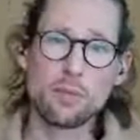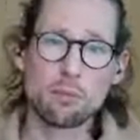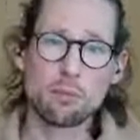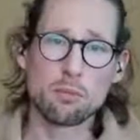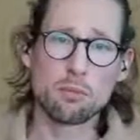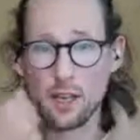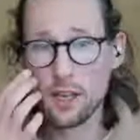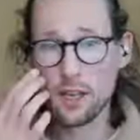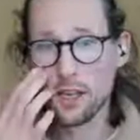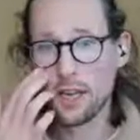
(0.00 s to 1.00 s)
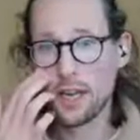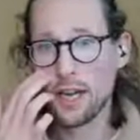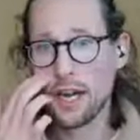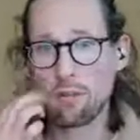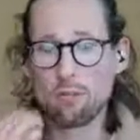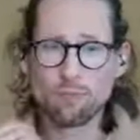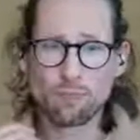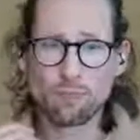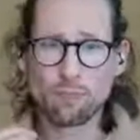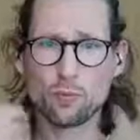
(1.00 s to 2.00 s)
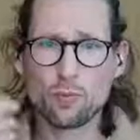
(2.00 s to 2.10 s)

aids supporting it. And